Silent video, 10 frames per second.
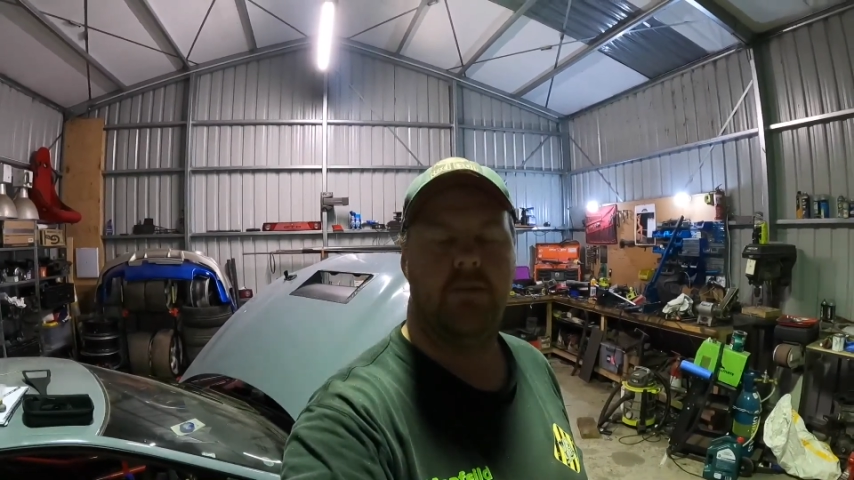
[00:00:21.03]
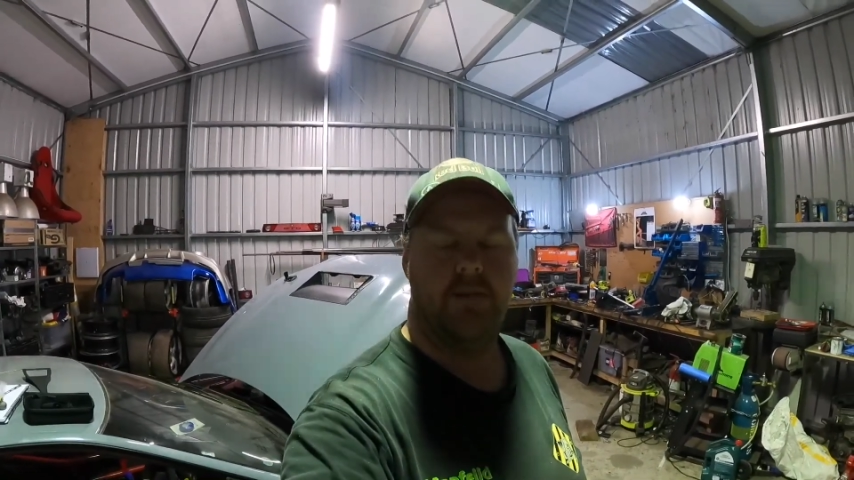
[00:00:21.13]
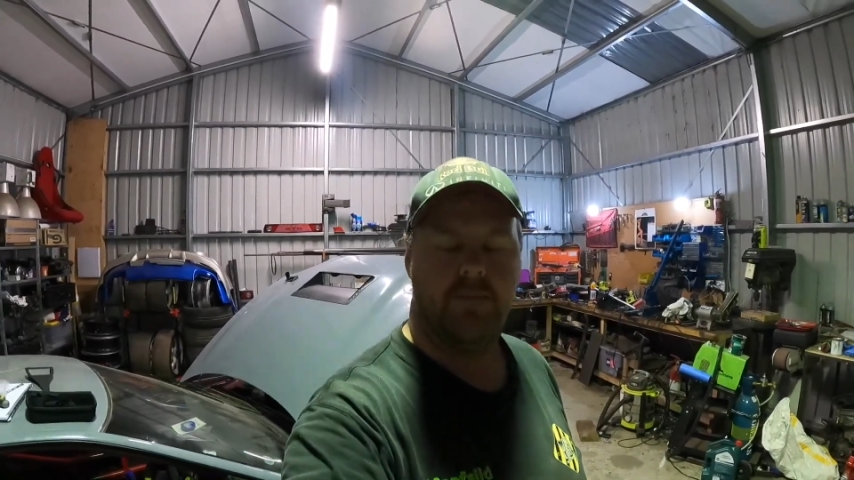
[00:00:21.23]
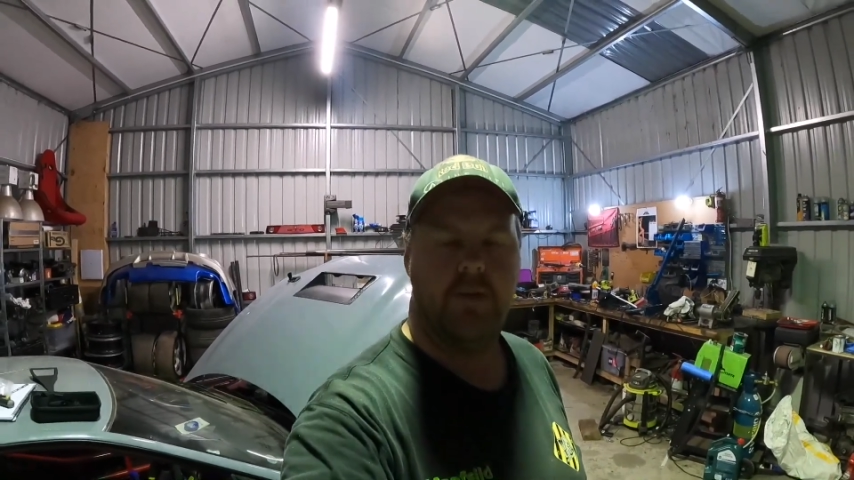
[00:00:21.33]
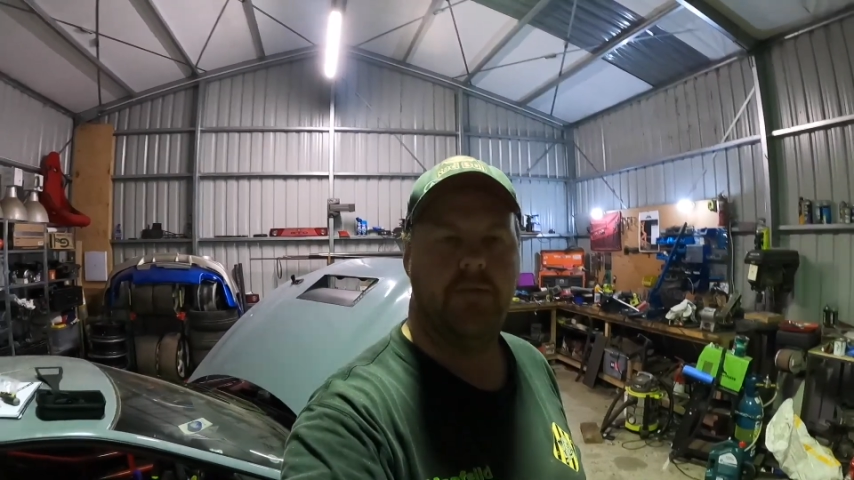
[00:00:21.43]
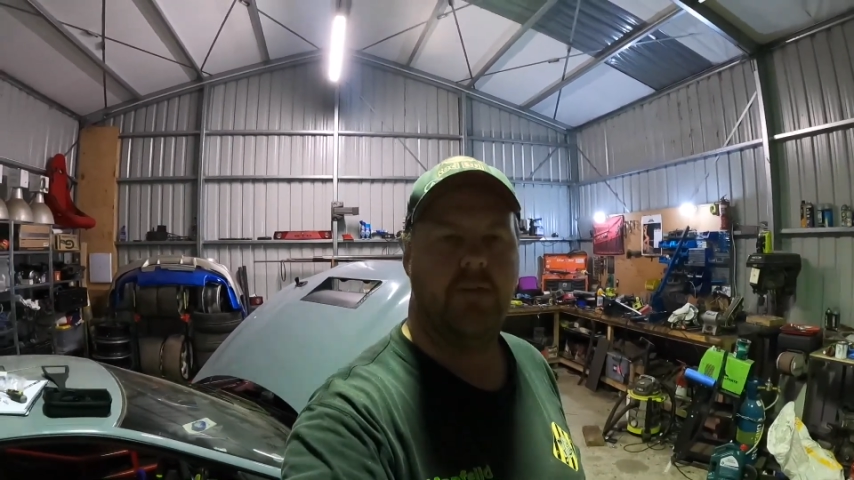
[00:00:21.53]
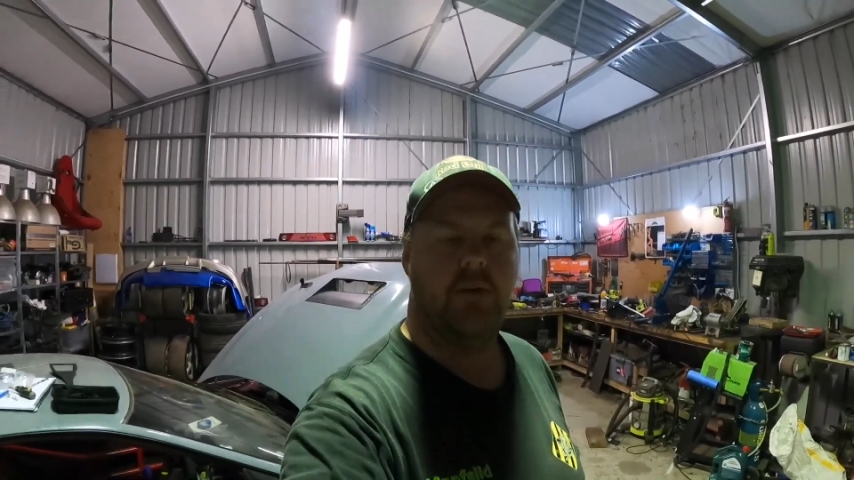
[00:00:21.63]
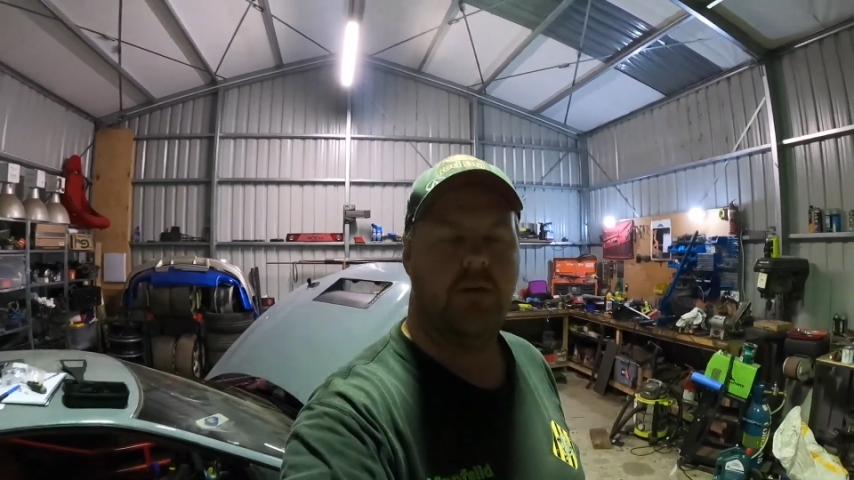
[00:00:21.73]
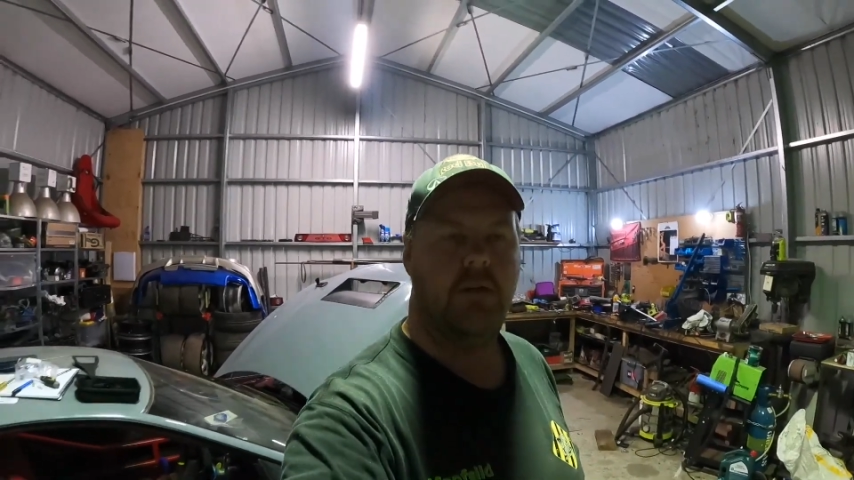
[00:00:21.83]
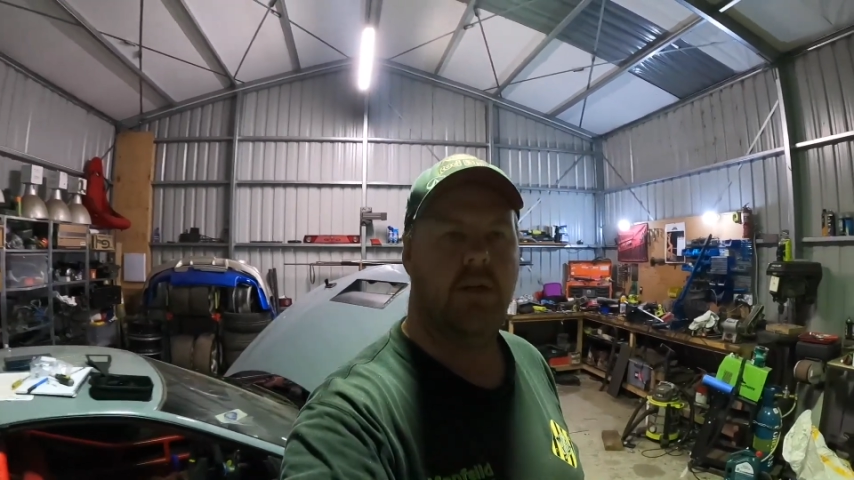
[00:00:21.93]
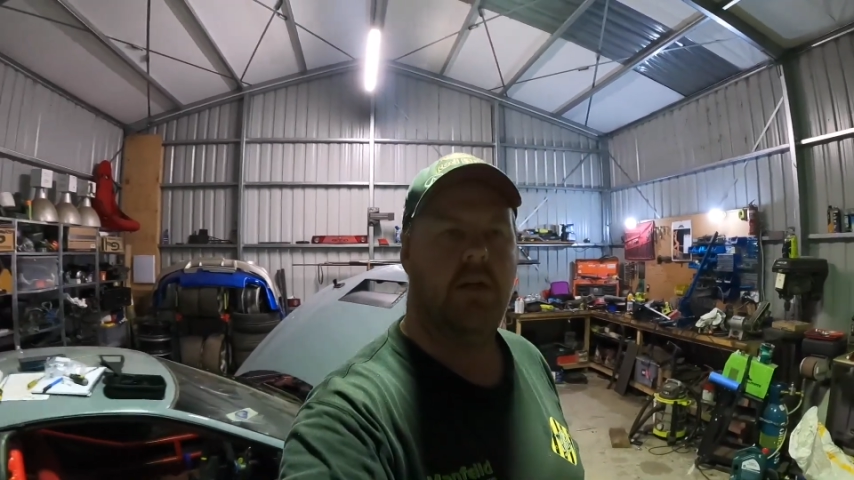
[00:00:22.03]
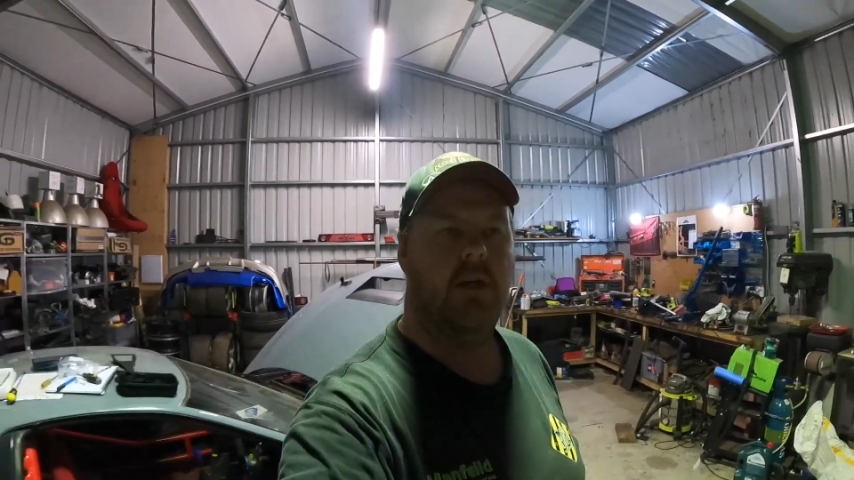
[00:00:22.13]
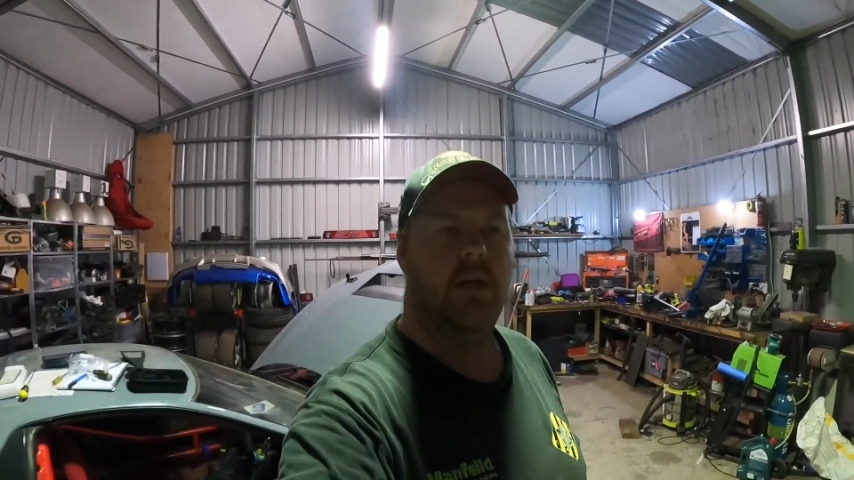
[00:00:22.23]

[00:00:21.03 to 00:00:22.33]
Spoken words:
been pretty full on.